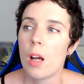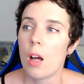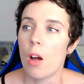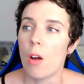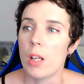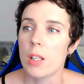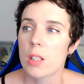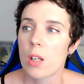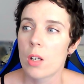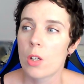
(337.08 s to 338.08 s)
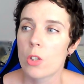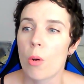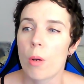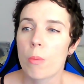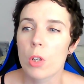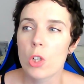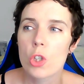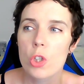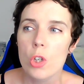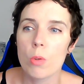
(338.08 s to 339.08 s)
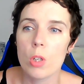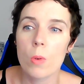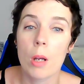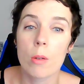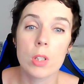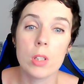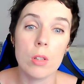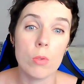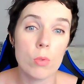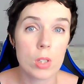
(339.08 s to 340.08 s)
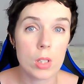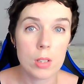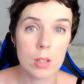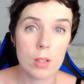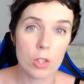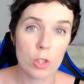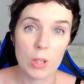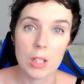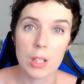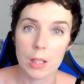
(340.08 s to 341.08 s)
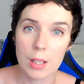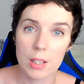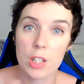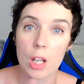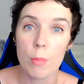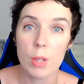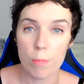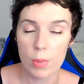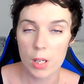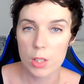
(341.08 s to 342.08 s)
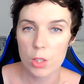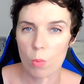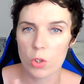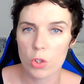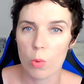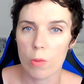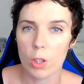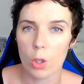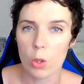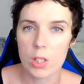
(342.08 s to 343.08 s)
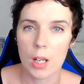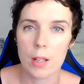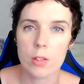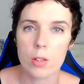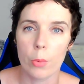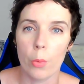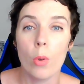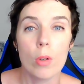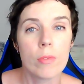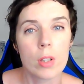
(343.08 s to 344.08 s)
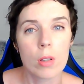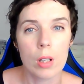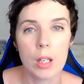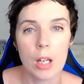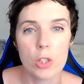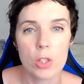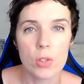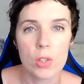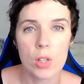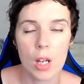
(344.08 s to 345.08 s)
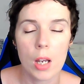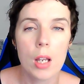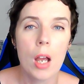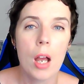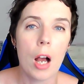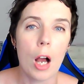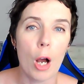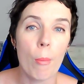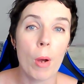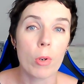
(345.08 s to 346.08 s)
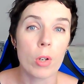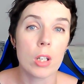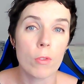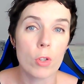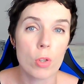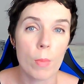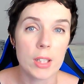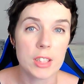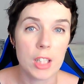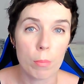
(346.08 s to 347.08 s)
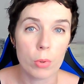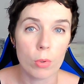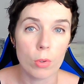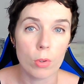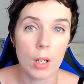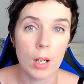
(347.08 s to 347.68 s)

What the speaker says: All right, so I'm going to show you how to use these in the speaking exam in a bit. Once we've looked at all of the collocations today, I'm going to give you some example